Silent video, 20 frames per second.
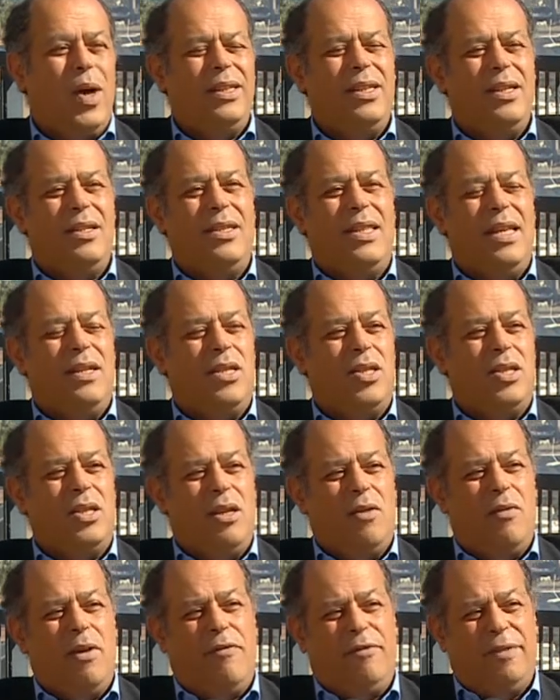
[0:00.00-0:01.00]
does this
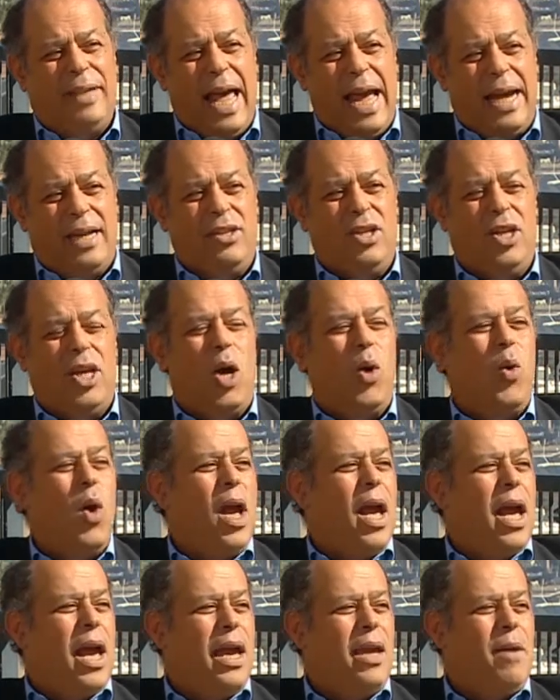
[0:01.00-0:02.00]
reflect?
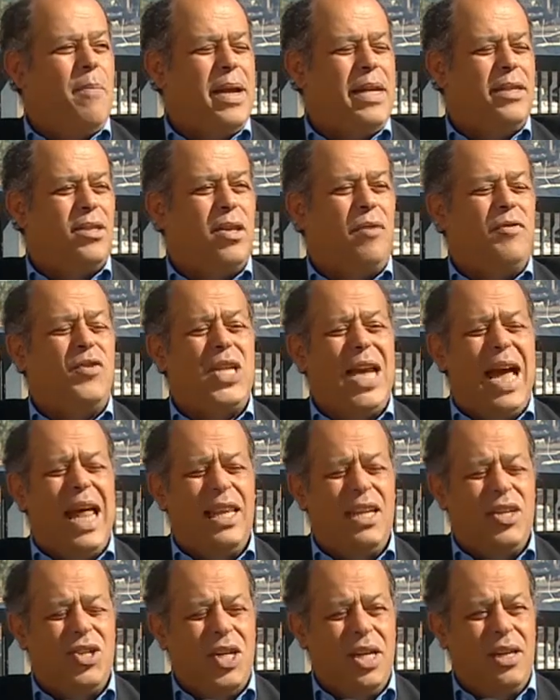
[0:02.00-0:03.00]
In midst of
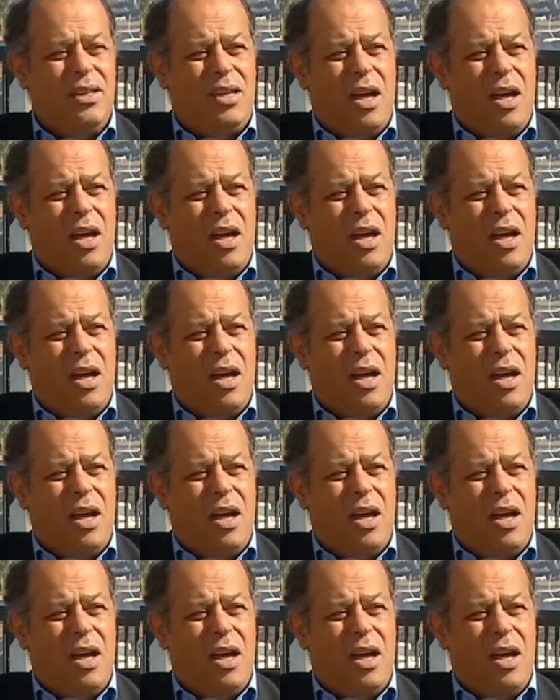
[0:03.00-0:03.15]
challenging